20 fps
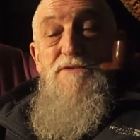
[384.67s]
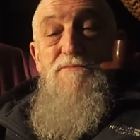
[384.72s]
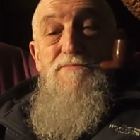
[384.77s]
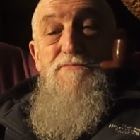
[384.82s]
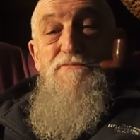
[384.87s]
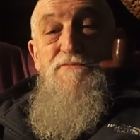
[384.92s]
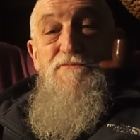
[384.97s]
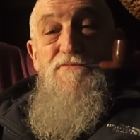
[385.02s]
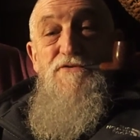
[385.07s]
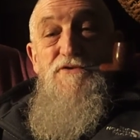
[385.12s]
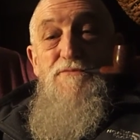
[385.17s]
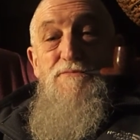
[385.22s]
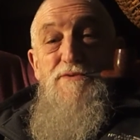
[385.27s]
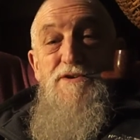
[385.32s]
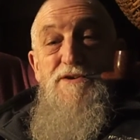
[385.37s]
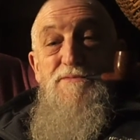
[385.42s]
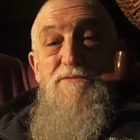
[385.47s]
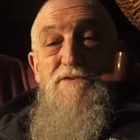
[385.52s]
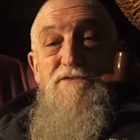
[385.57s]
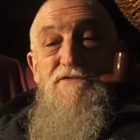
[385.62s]
a few
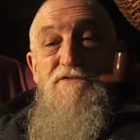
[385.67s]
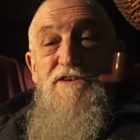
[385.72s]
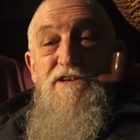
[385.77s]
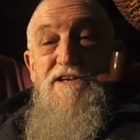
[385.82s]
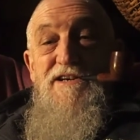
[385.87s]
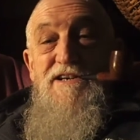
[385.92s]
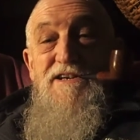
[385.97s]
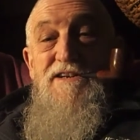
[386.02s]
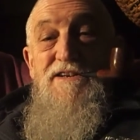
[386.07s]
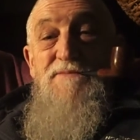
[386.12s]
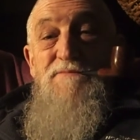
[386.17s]
people have died,